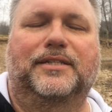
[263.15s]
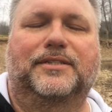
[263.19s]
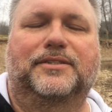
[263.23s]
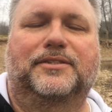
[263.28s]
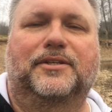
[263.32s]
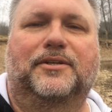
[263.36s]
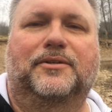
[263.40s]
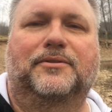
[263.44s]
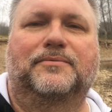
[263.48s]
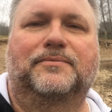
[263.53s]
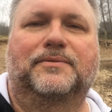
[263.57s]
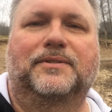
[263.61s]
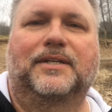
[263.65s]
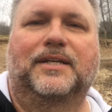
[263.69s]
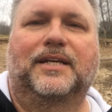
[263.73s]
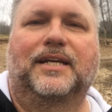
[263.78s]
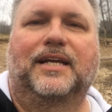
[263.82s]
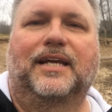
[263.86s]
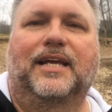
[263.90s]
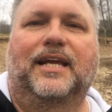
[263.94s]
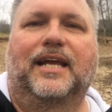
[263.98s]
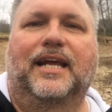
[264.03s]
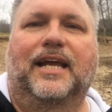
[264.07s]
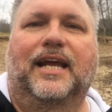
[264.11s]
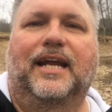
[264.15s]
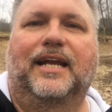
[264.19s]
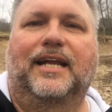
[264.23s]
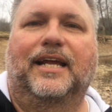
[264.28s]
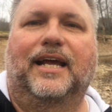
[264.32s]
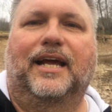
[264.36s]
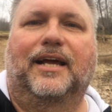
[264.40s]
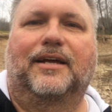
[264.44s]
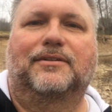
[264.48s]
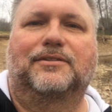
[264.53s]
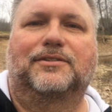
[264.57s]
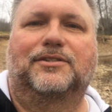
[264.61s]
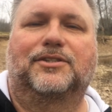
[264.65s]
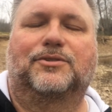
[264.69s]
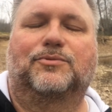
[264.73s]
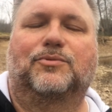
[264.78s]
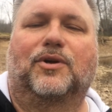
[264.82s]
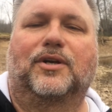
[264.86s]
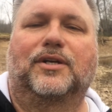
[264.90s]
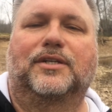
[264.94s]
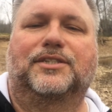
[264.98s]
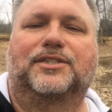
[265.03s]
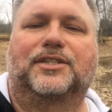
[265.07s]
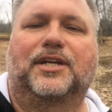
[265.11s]
So anyhow, just
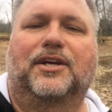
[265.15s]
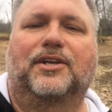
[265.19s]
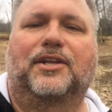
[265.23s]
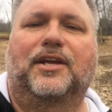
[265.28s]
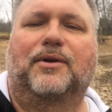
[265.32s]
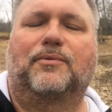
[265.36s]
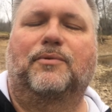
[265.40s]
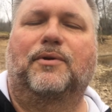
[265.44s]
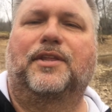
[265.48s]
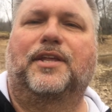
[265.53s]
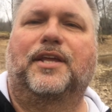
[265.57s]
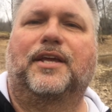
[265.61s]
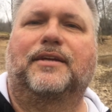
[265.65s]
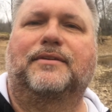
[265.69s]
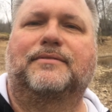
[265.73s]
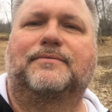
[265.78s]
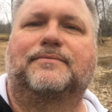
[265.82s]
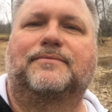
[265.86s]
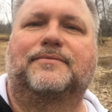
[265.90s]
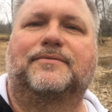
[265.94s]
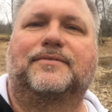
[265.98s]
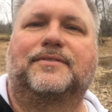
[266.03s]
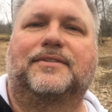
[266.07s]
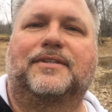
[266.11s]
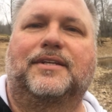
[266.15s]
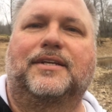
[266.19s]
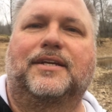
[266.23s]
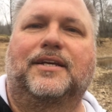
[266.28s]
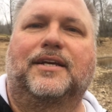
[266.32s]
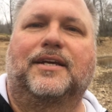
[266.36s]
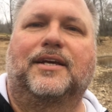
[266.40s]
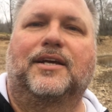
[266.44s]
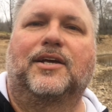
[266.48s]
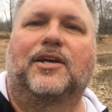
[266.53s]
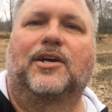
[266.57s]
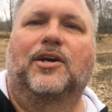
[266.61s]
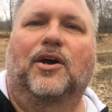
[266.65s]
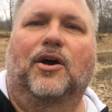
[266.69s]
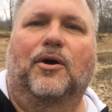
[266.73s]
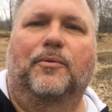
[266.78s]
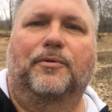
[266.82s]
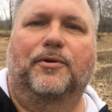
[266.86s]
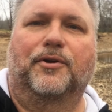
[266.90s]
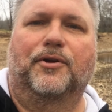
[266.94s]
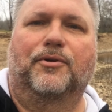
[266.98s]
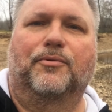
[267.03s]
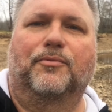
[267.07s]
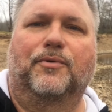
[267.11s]
wanted to share that with you. Hope
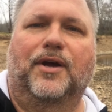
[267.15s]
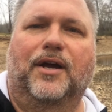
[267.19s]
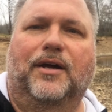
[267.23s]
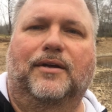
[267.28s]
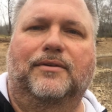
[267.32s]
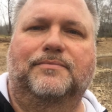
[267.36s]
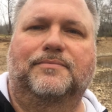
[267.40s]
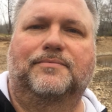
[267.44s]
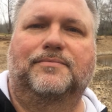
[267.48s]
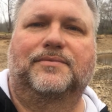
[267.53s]
you're doing well.